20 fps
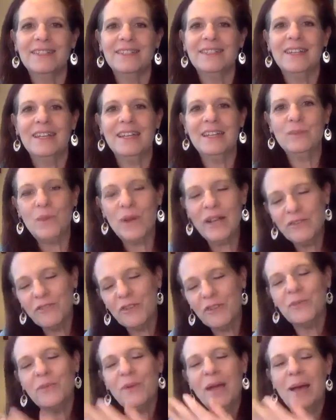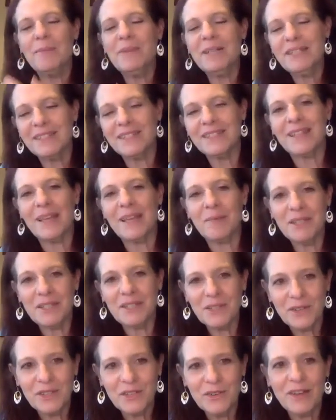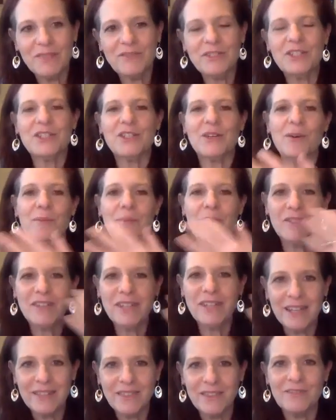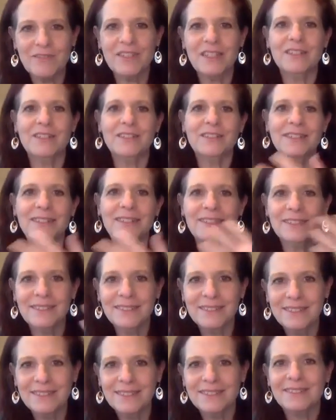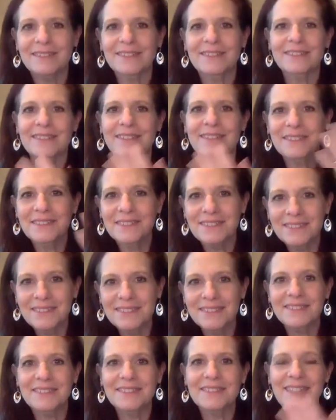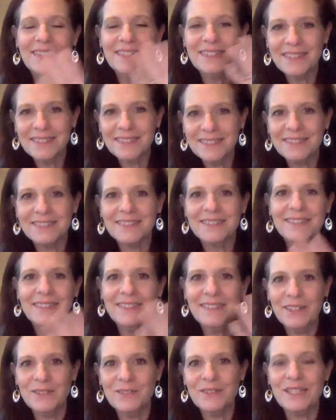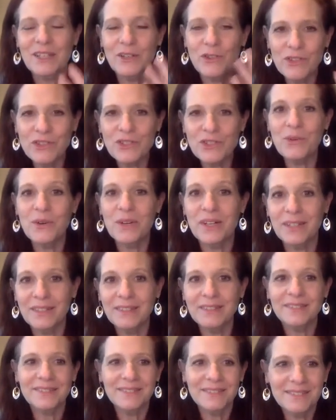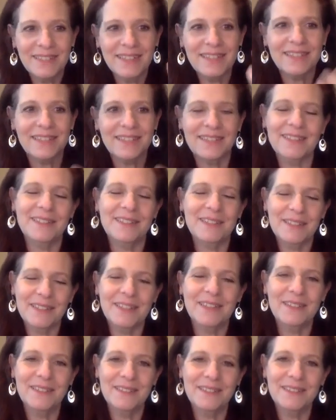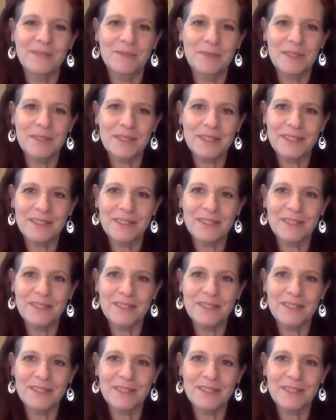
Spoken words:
and wait for the rabbit to slam into it. You have to show up every day in the field and, like, you know, till the soil, like a little bit together.